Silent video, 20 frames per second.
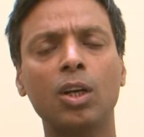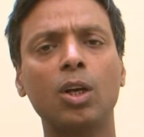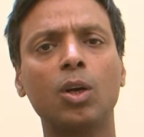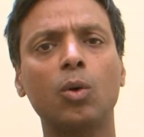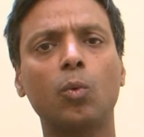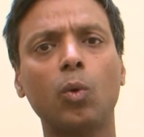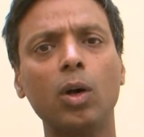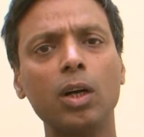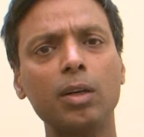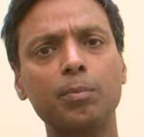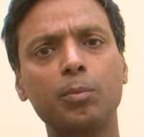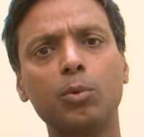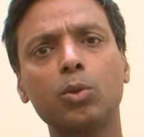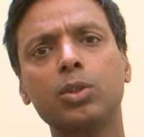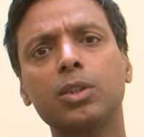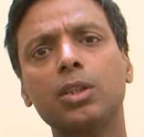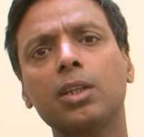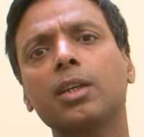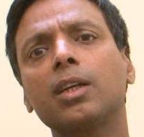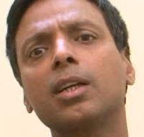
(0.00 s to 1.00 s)
What
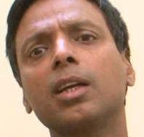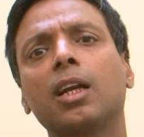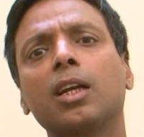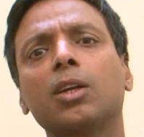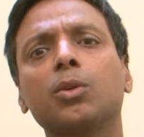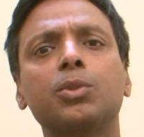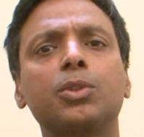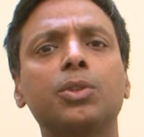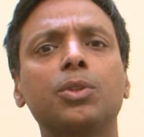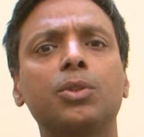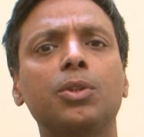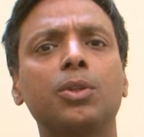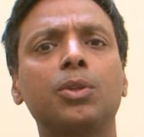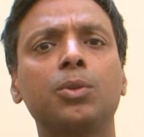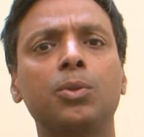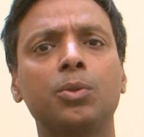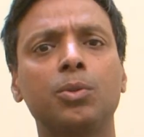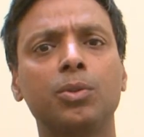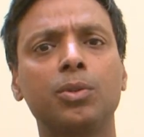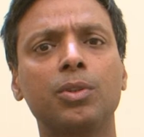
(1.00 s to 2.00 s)
PoolCircle allows you to
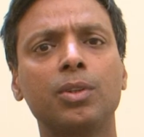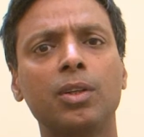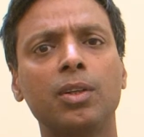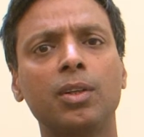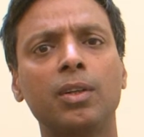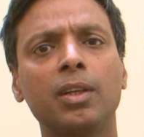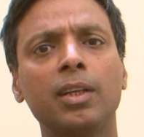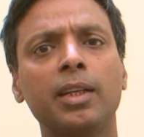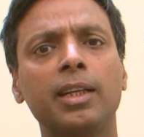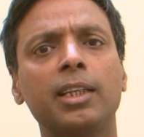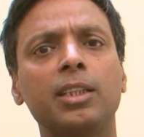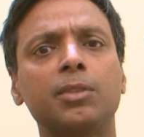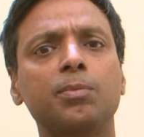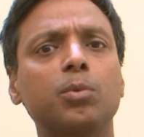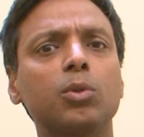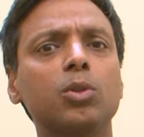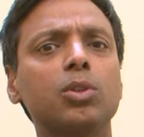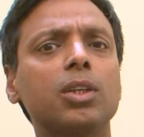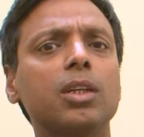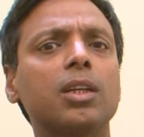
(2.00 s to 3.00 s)
do is
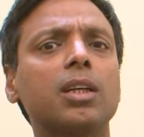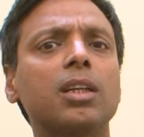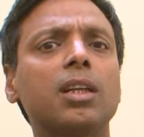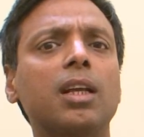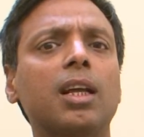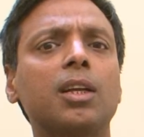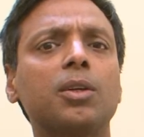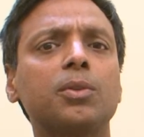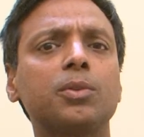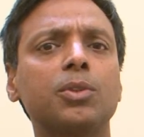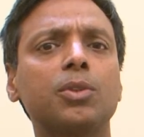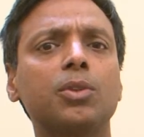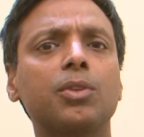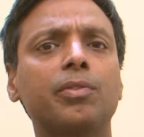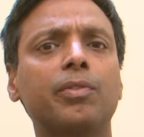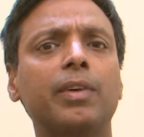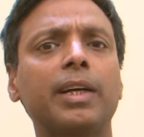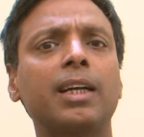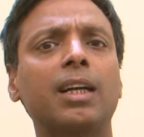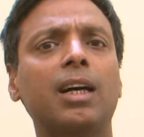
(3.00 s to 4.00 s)
PoolCircle allows you to
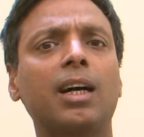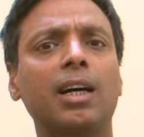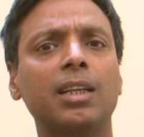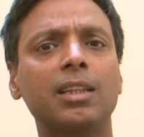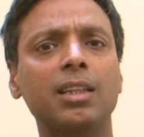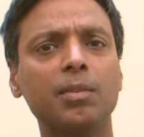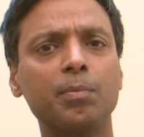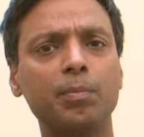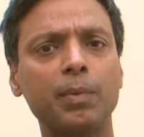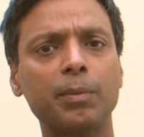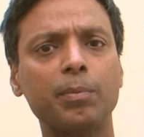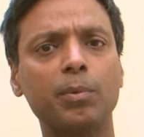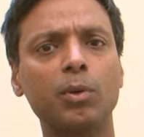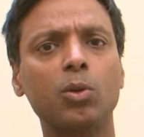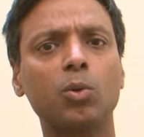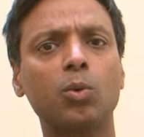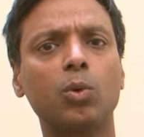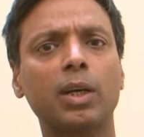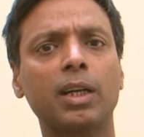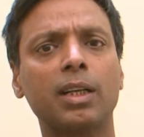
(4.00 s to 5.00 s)
find other people
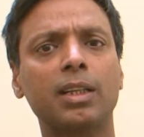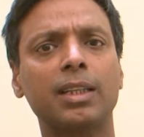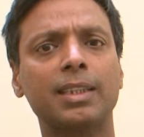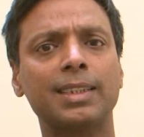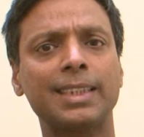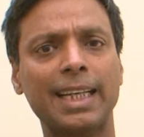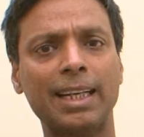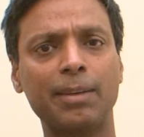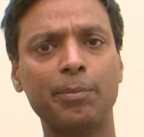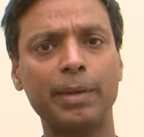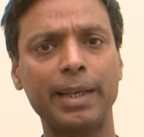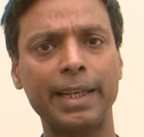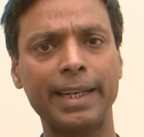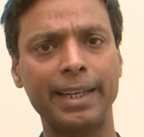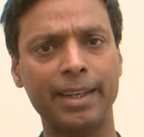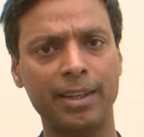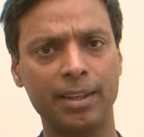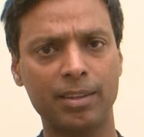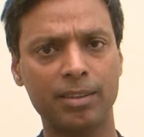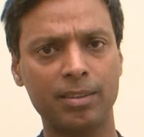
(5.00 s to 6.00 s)
who are in the same
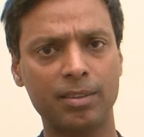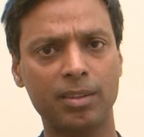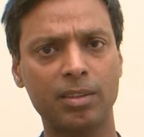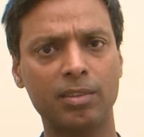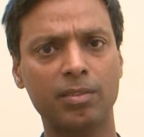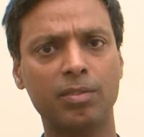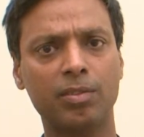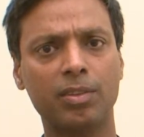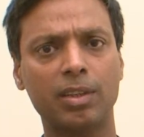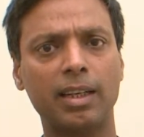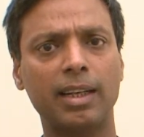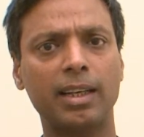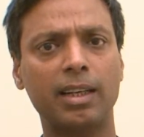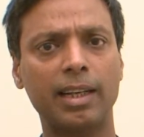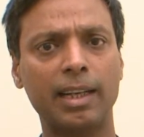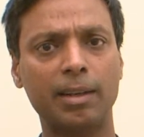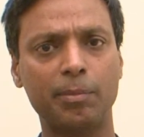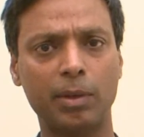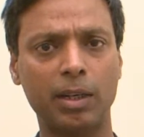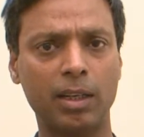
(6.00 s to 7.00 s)
area,
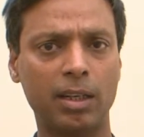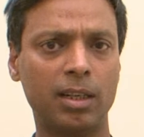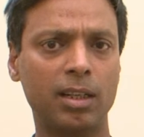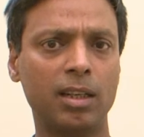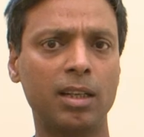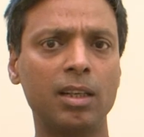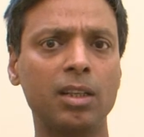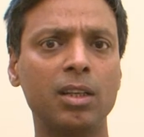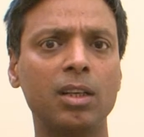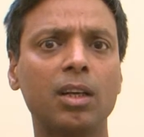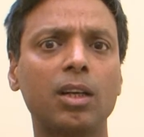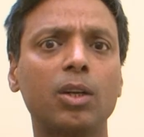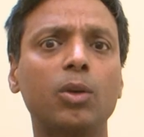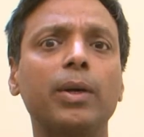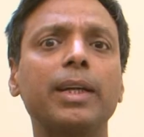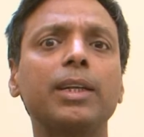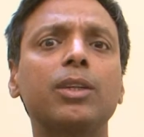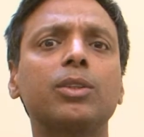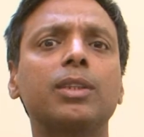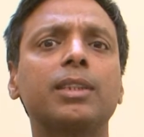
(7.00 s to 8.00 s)
Hebal,
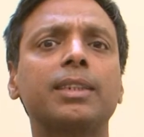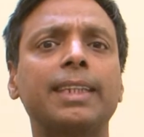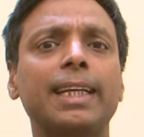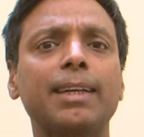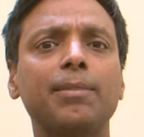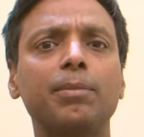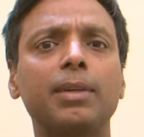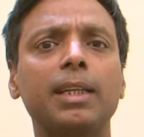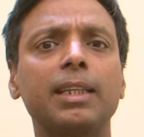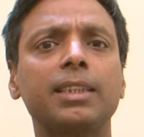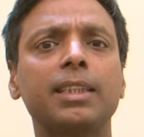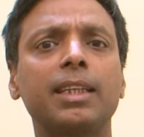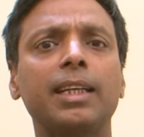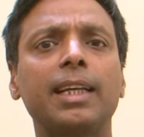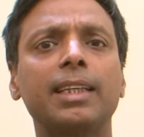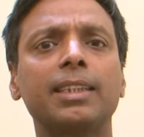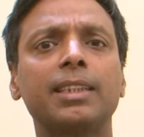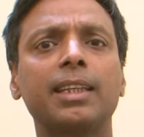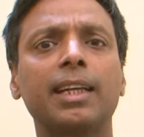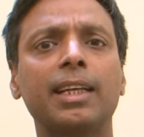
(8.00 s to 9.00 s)
going to the same
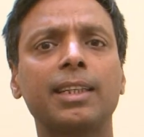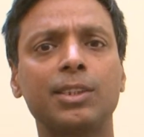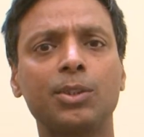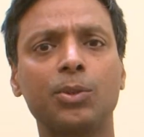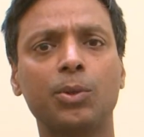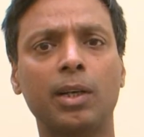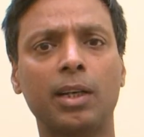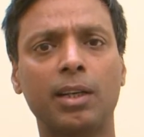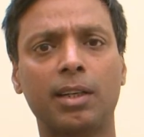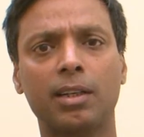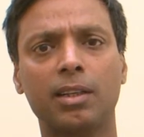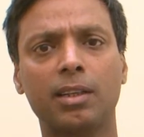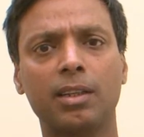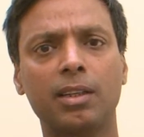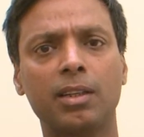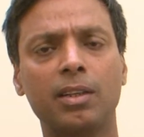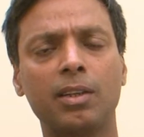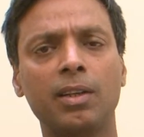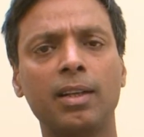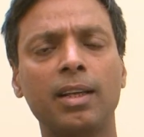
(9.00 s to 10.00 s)
destination as you are.
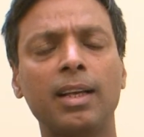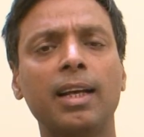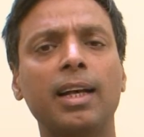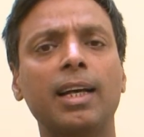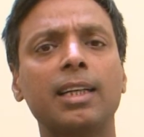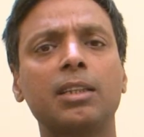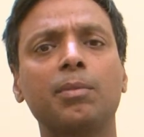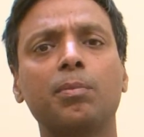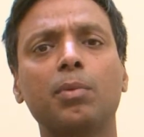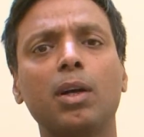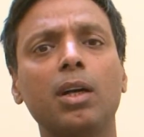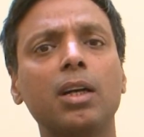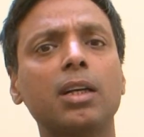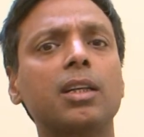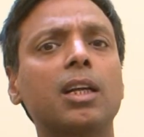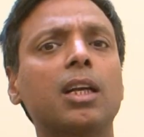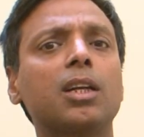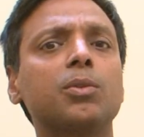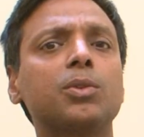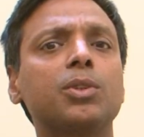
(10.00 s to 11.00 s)
And the product
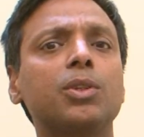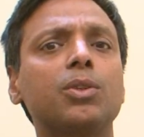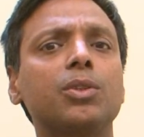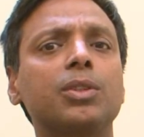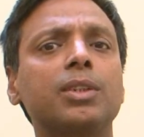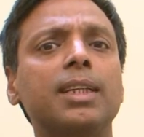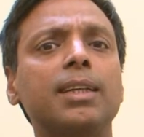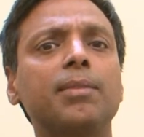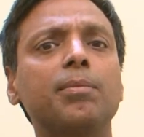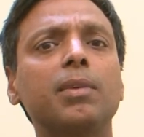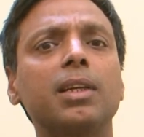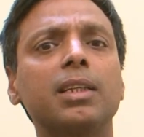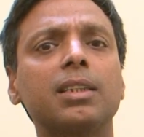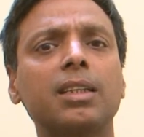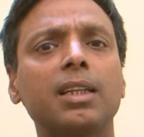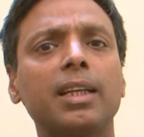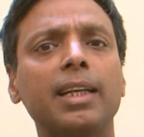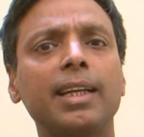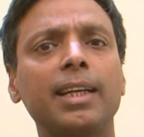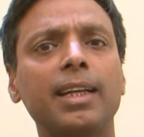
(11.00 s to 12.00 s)
allows you to
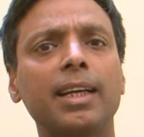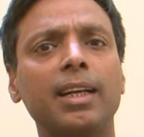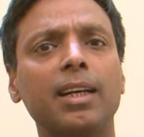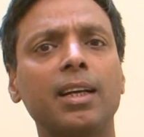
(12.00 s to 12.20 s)
seamlessly